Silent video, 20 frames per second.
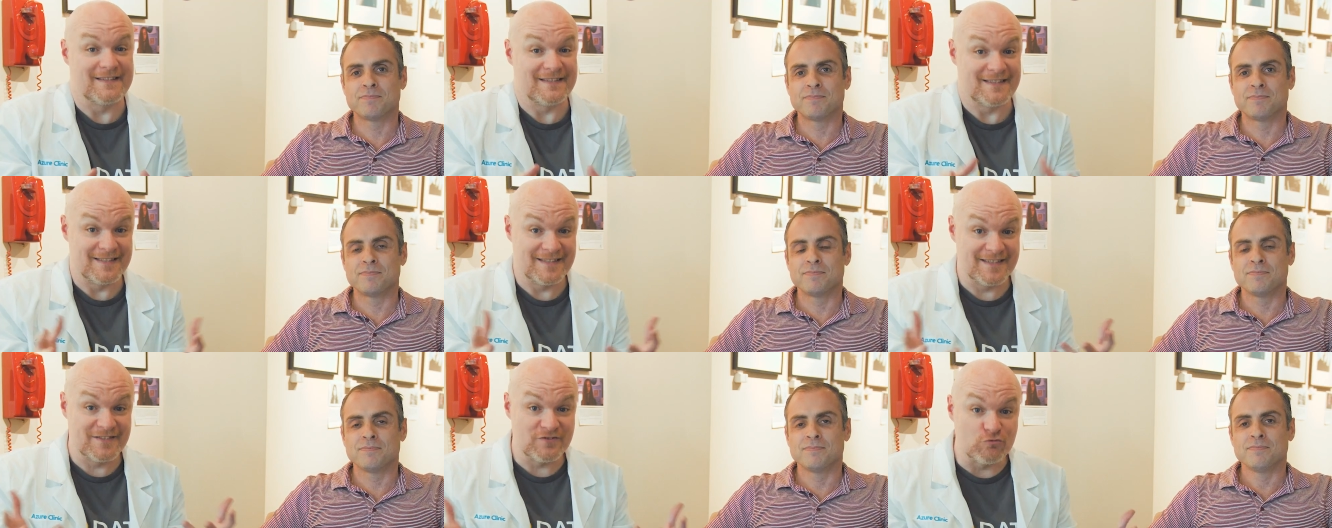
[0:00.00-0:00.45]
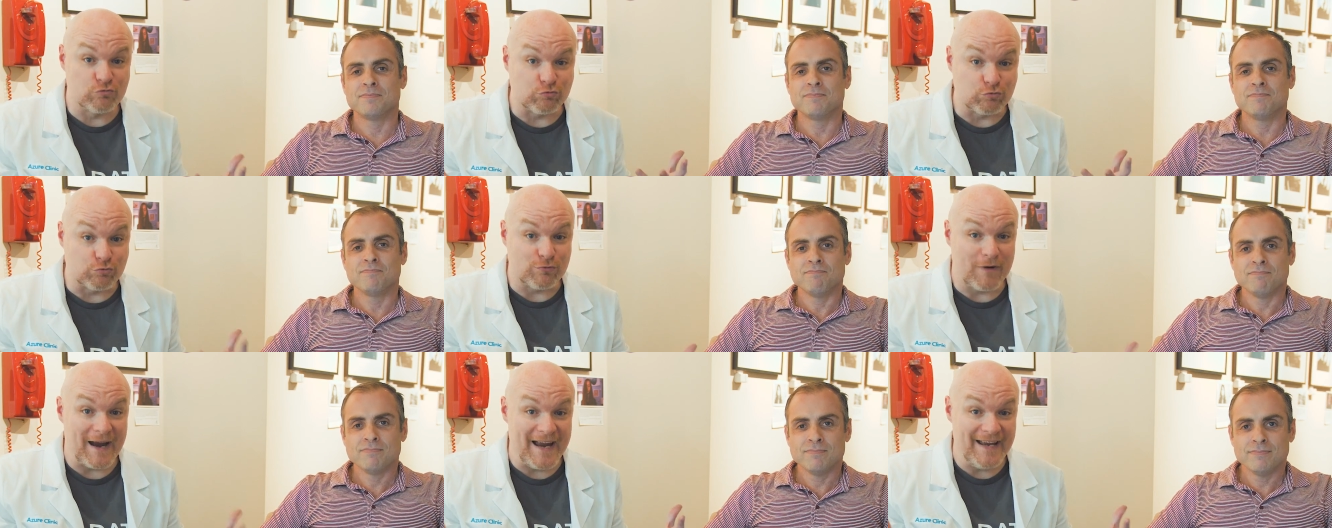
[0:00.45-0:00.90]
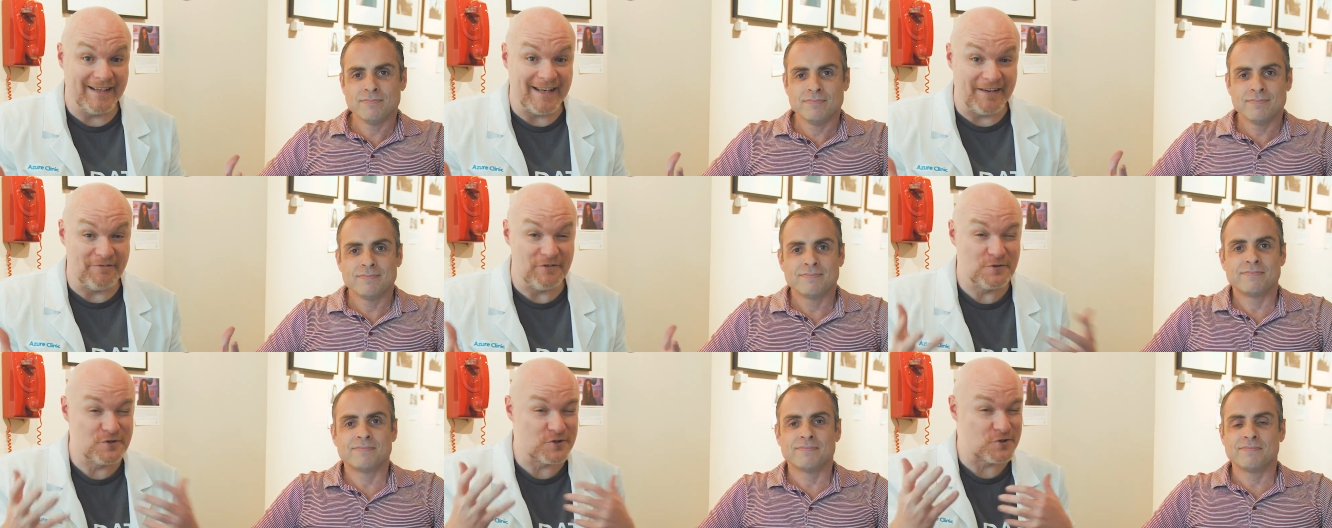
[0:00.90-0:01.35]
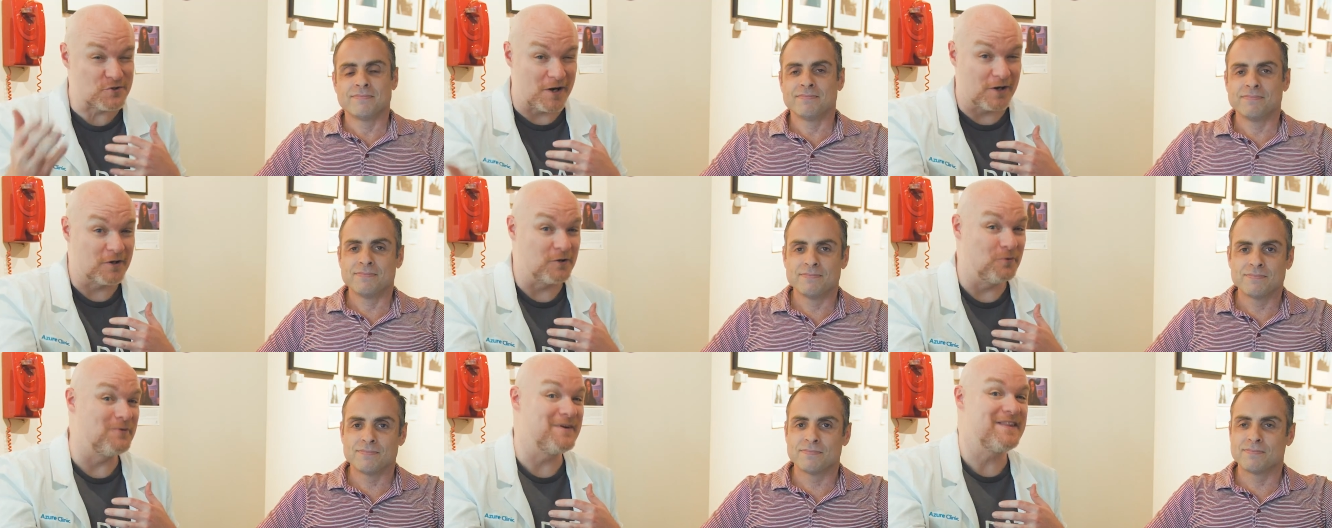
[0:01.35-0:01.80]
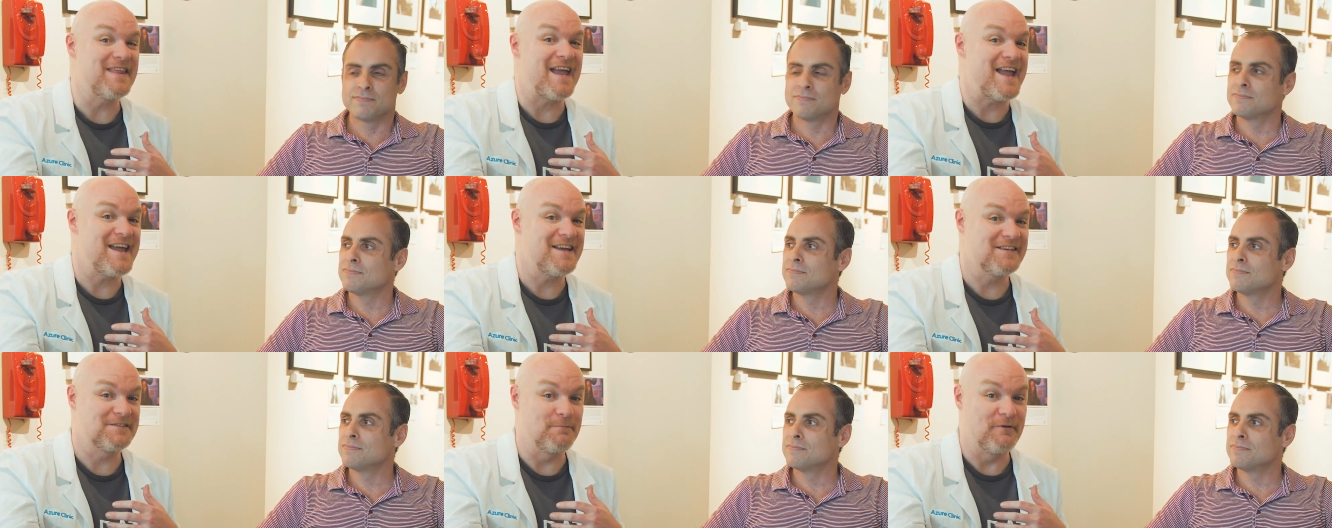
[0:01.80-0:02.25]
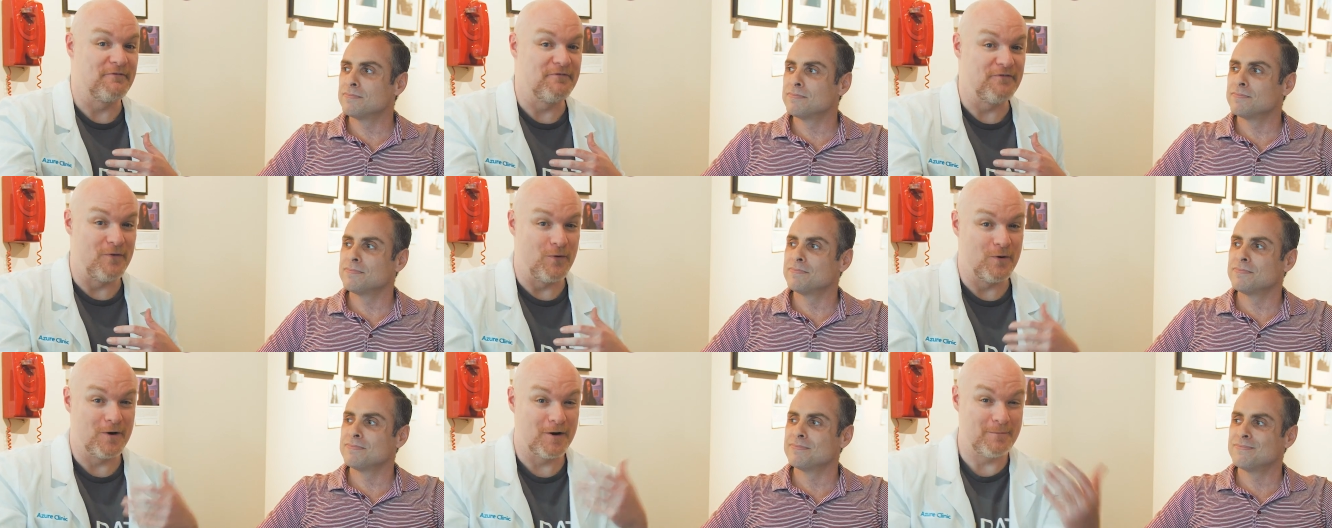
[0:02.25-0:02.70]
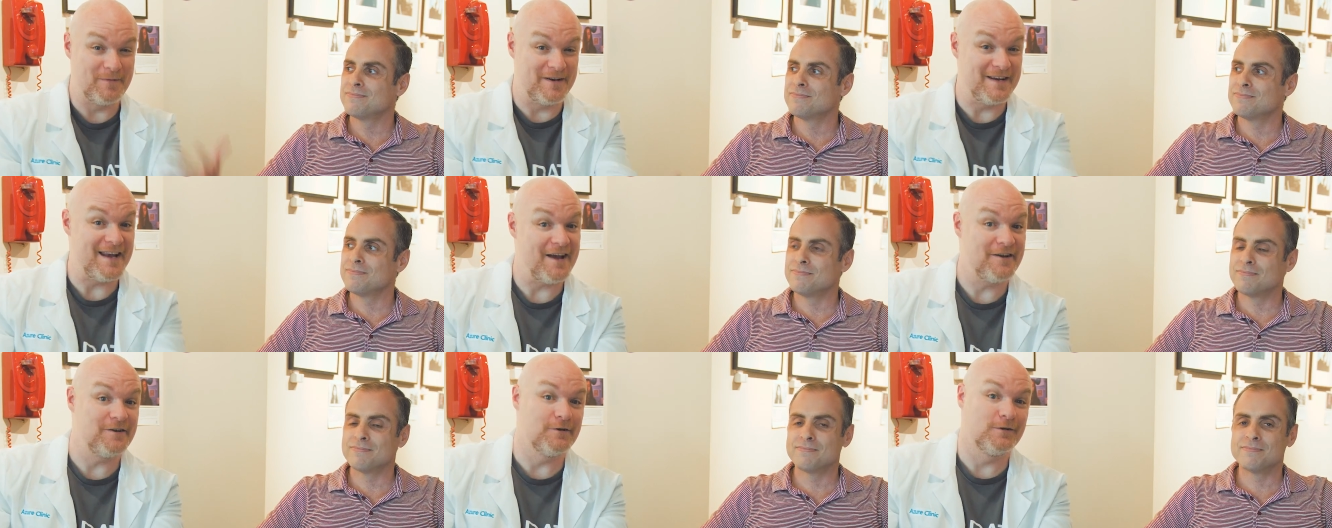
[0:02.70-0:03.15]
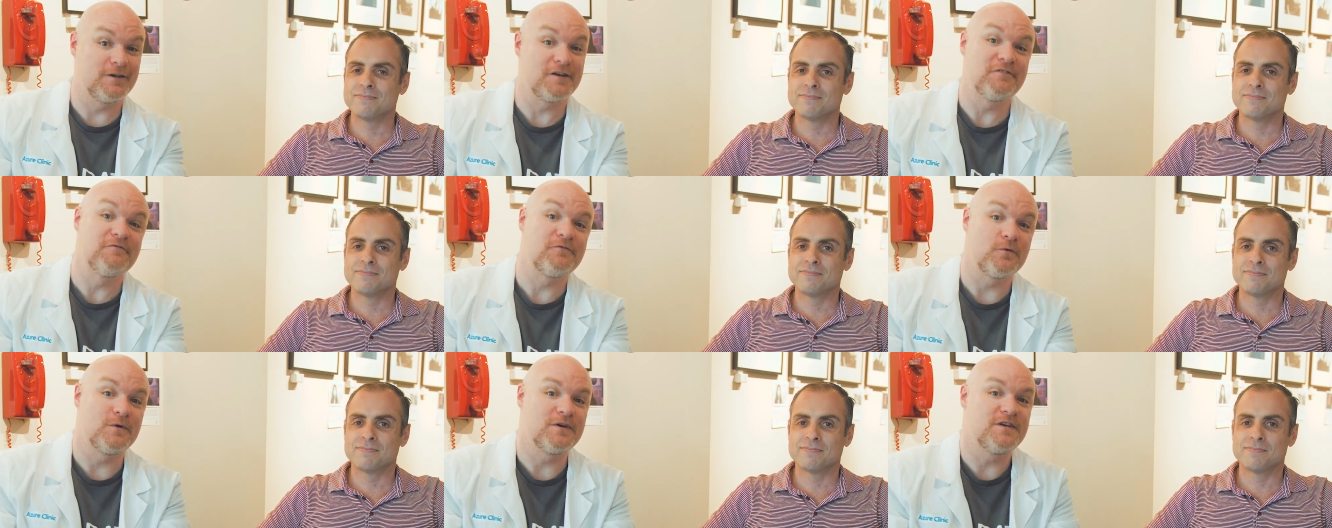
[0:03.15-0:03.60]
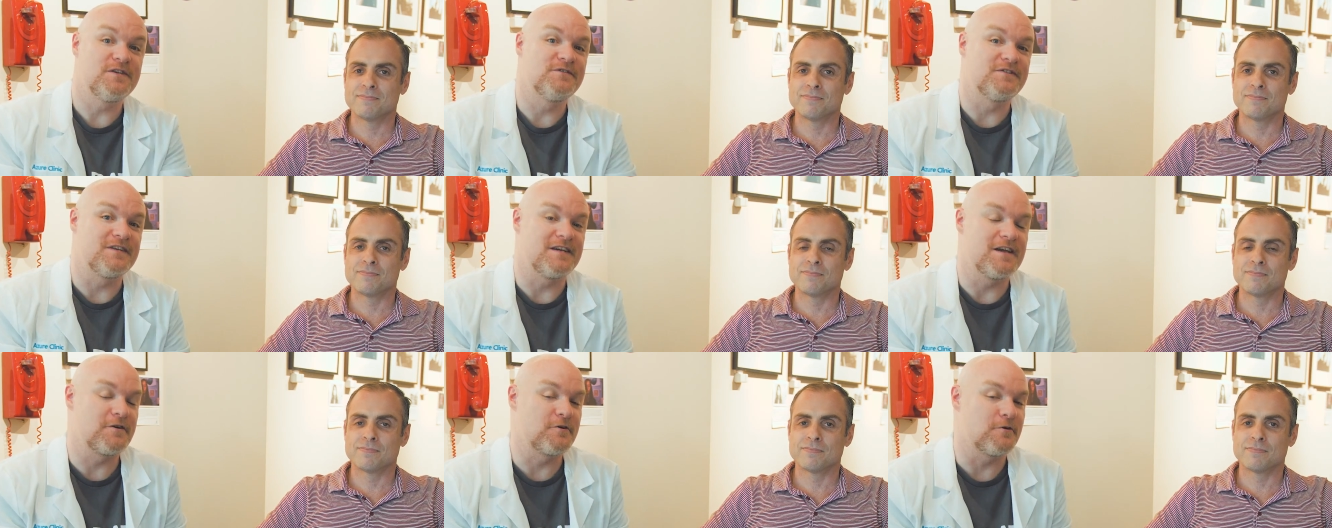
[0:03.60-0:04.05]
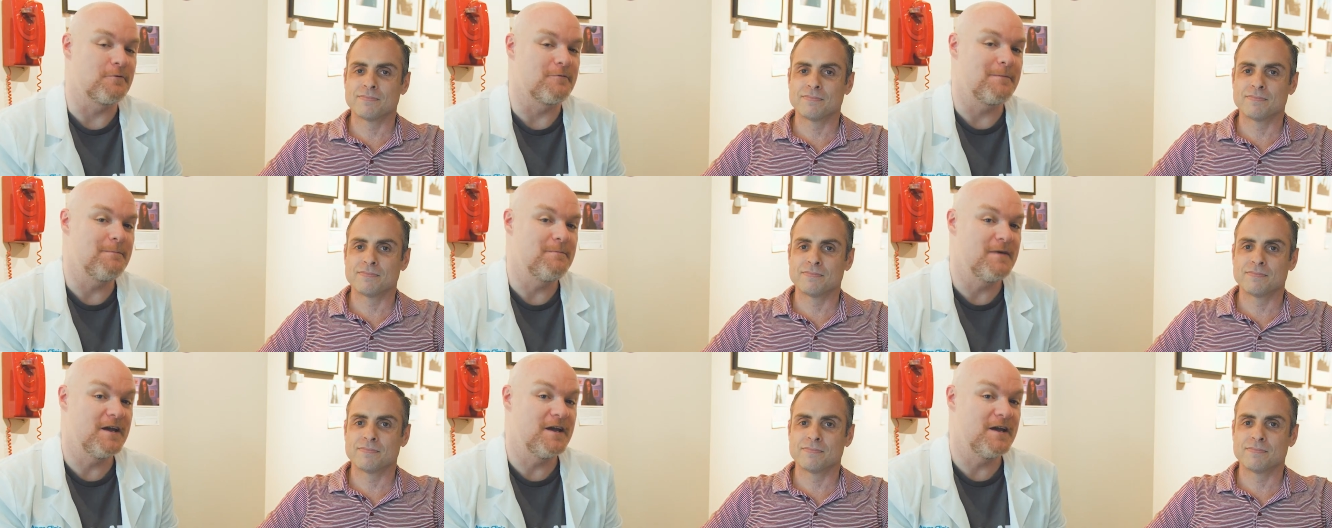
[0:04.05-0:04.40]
Speaker 1: this? Is this great? Have you struggled with A S before, but now you're looking forward to using incre